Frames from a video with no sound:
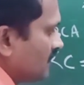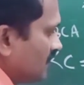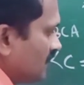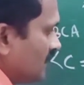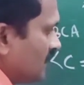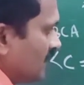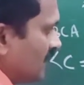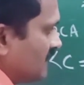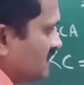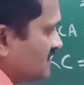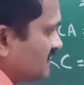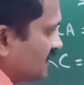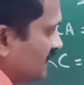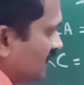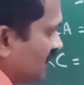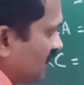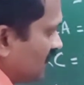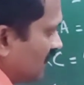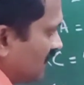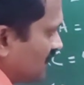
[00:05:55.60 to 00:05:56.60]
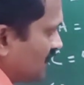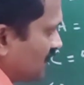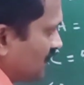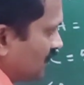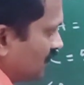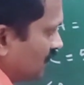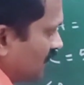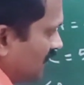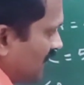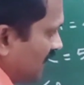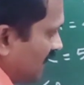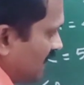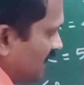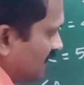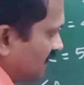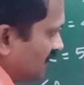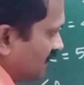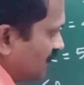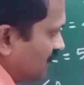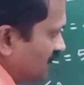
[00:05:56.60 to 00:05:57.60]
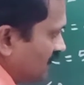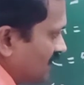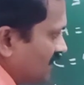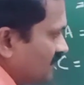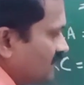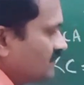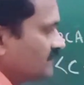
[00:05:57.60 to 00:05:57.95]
That's equal to 95.